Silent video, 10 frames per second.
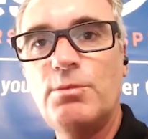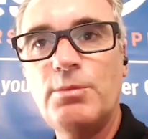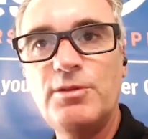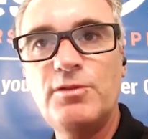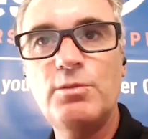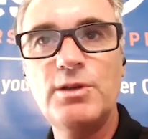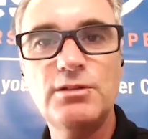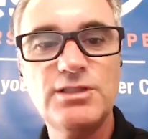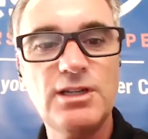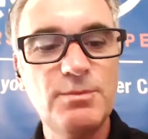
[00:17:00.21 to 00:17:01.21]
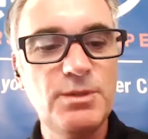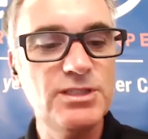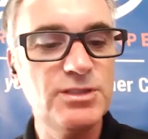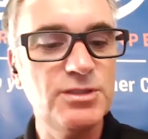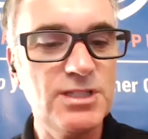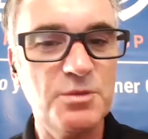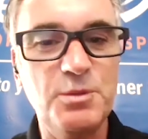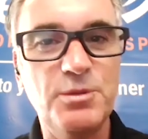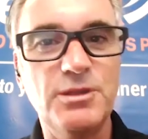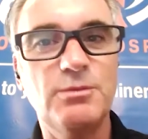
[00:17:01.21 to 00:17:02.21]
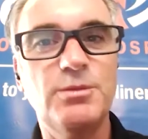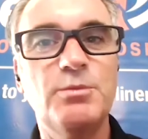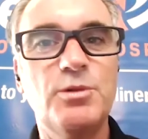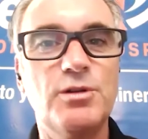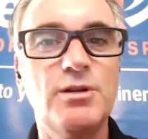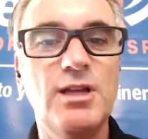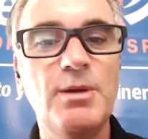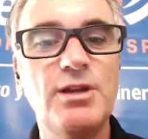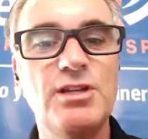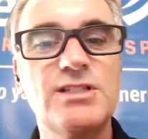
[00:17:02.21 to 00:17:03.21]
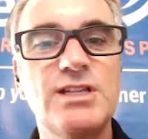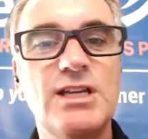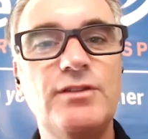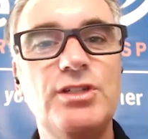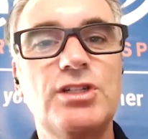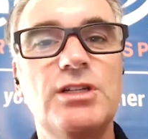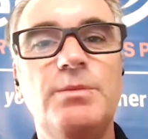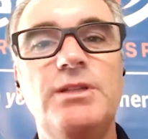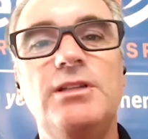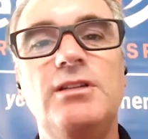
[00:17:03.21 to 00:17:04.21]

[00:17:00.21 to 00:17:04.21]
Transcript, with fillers: But before we go, Terri, please do tell people a little bit more about yourself and your company.